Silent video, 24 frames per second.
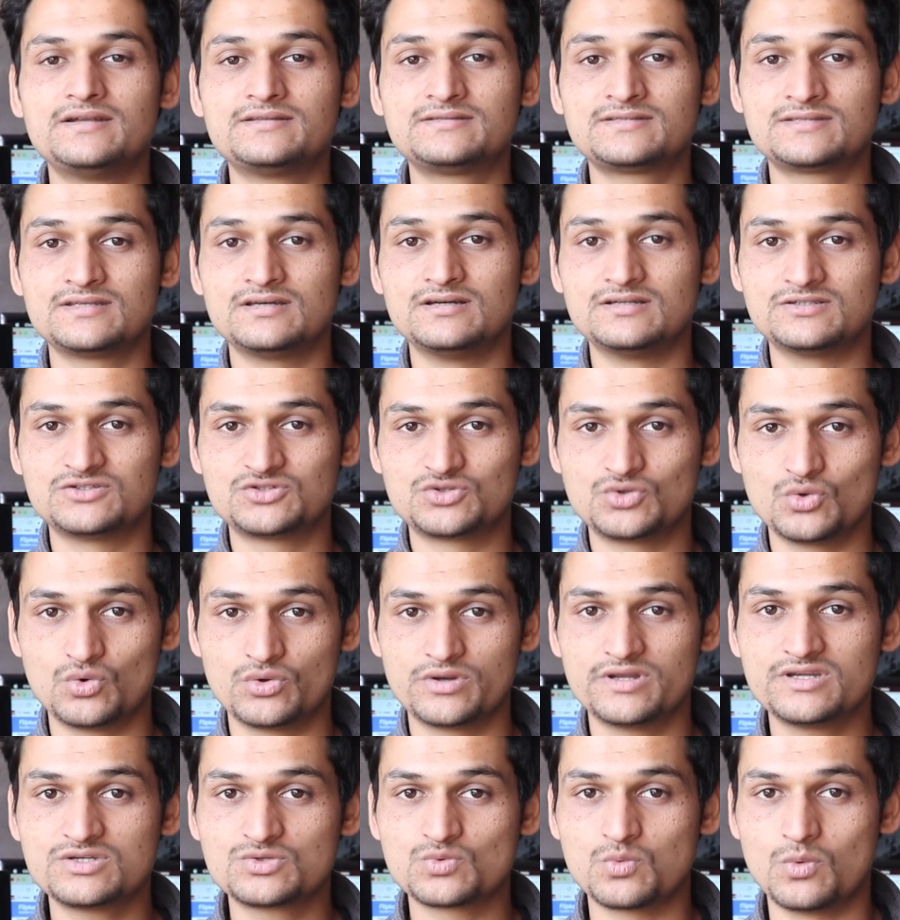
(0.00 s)
it's a
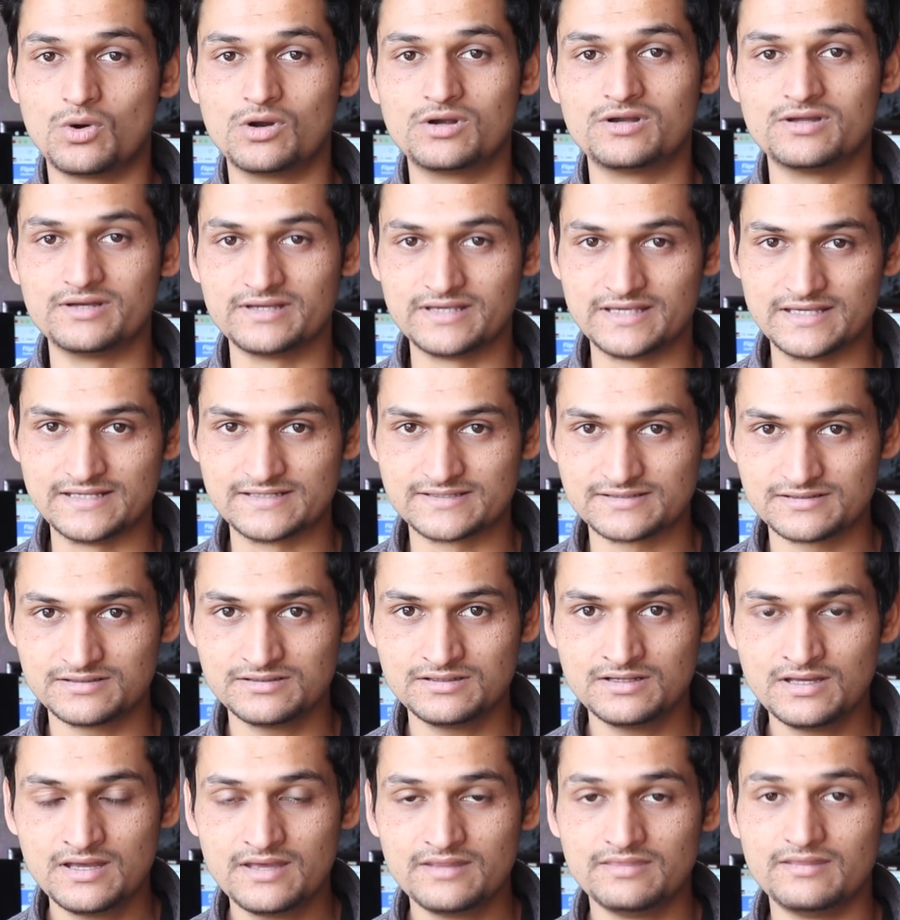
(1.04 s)
storage water
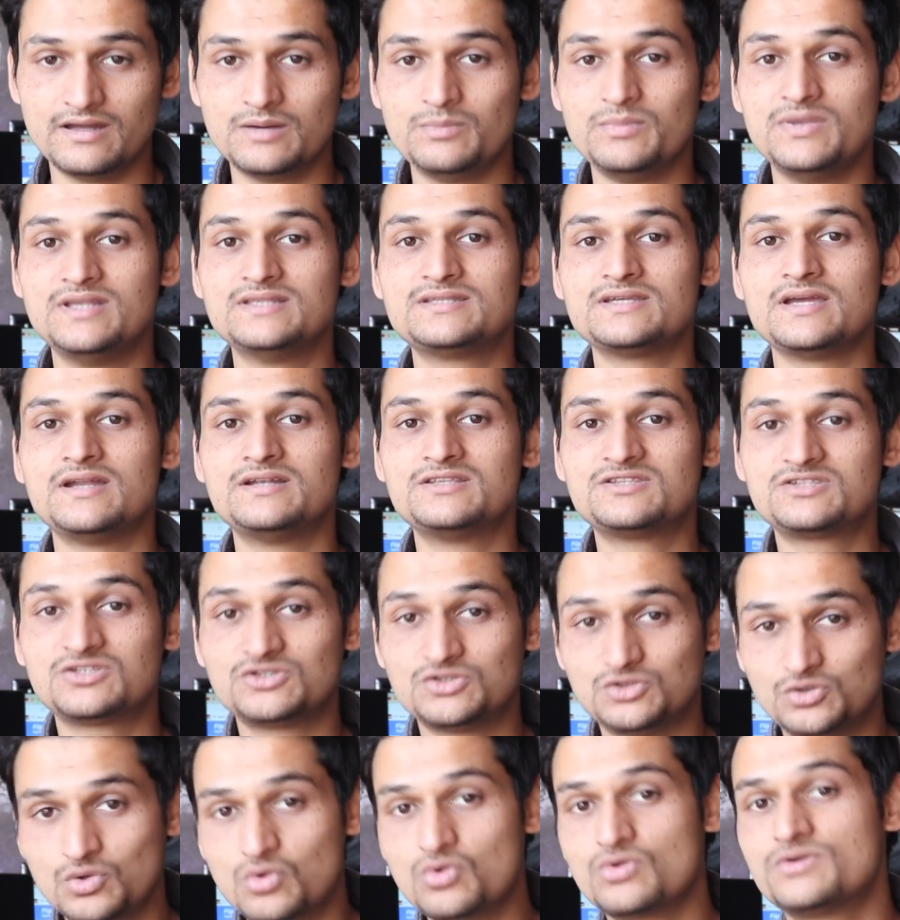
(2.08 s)
geyser. That means it
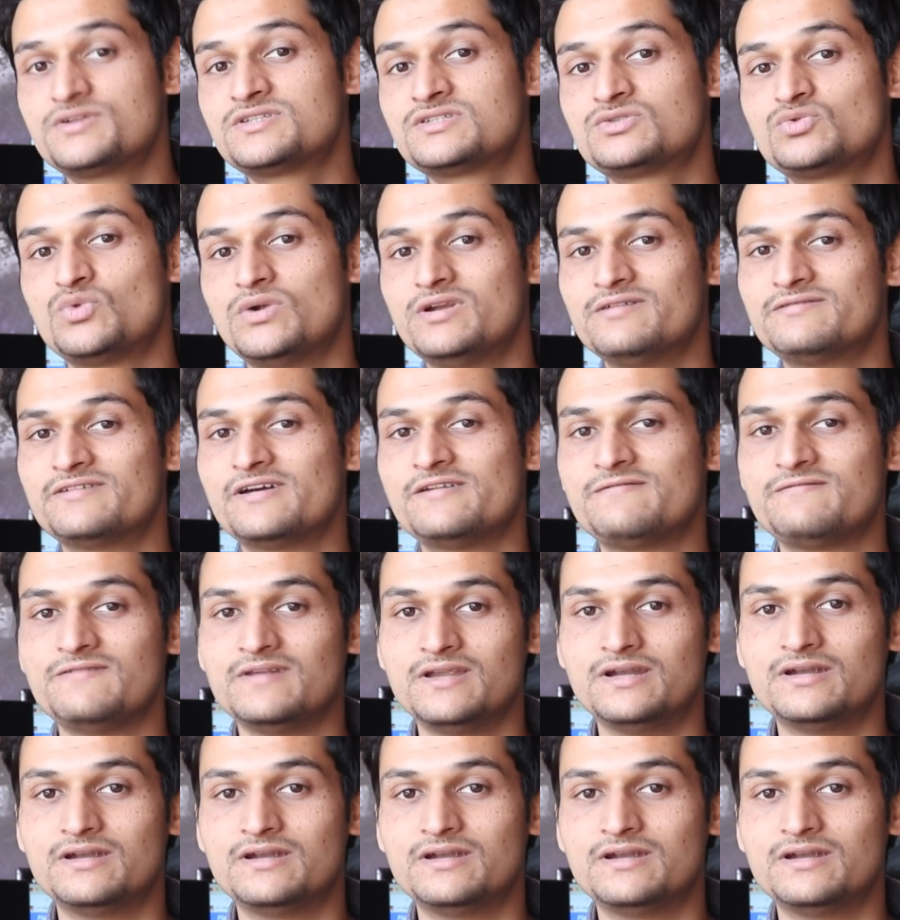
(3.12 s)
stores 25